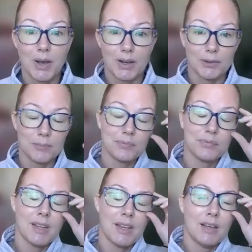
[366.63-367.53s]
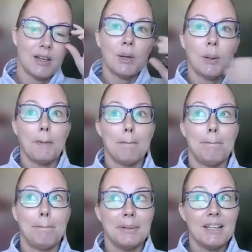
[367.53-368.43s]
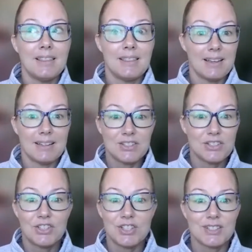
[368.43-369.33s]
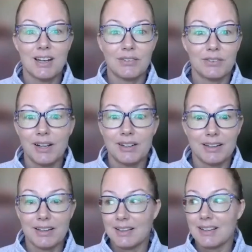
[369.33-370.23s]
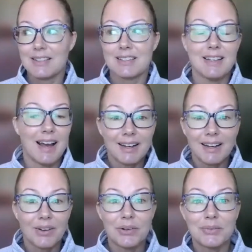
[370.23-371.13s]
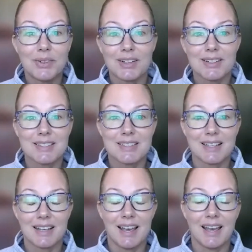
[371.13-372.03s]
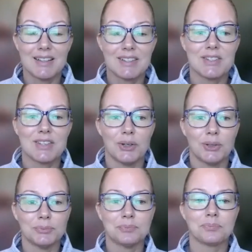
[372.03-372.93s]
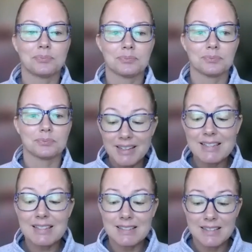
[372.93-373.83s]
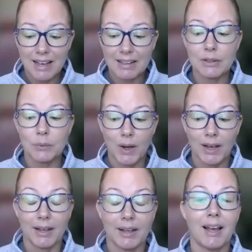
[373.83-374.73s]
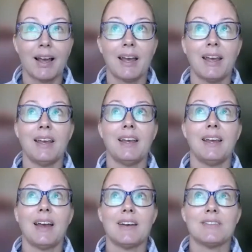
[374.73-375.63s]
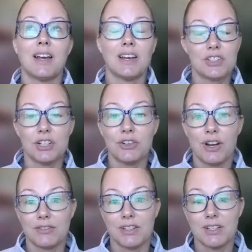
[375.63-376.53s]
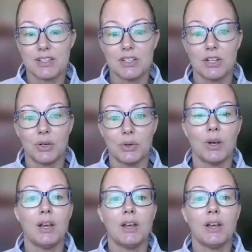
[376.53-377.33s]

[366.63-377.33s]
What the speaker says: well. But that's just not reality. That's not how it works. And so this is exactly why I have actually crafted this new